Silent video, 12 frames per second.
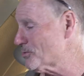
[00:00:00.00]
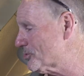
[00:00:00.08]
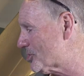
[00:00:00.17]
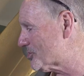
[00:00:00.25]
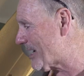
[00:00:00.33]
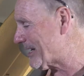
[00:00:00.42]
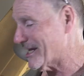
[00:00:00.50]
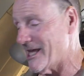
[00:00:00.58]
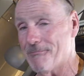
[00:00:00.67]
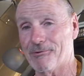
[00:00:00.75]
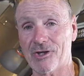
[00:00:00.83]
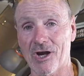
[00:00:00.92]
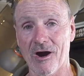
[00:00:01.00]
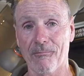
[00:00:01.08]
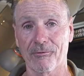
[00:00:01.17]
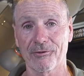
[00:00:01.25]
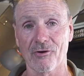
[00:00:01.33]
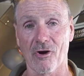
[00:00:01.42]
We're just kind of keeping you
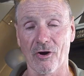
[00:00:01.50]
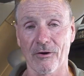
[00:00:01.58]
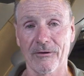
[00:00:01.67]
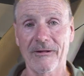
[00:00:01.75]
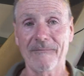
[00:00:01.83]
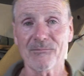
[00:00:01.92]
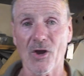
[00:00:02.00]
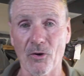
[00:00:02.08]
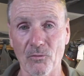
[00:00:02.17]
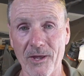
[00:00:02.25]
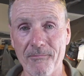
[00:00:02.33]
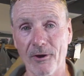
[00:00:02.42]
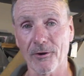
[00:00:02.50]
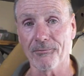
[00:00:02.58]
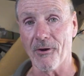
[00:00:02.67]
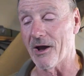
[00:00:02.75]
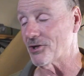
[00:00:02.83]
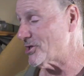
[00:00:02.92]
up with our rebuild
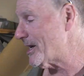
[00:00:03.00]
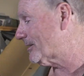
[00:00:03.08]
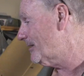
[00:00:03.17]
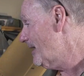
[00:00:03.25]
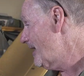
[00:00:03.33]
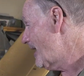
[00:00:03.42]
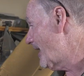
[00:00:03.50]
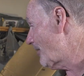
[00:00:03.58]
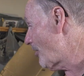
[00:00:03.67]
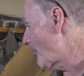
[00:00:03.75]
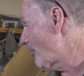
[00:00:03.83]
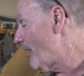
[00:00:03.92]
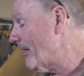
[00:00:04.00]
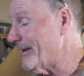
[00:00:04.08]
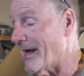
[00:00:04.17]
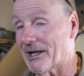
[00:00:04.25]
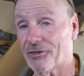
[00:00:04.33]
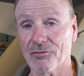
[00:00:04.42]
project, and our
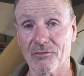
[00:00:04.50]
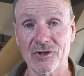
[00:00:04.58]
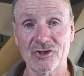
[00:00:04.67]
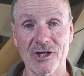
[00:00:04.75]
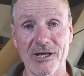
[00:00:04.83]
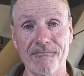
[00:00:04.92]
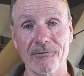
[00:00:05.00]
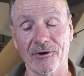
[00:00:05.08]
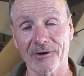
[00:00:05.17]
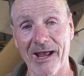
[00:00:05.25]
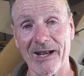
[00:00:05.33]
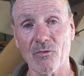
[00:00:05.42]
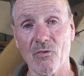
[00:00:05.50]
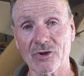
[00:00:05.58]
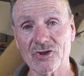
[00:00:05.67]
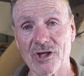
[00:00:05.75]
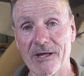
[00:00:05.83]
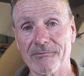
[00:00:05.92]
93 Jeep and our 91
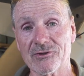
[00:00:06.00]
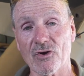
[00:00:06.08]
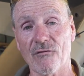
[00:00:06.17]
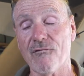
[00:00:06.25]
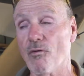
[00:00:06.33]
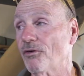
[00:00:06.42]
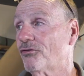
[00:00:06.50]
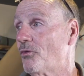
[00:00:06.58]
Jeep and so forth.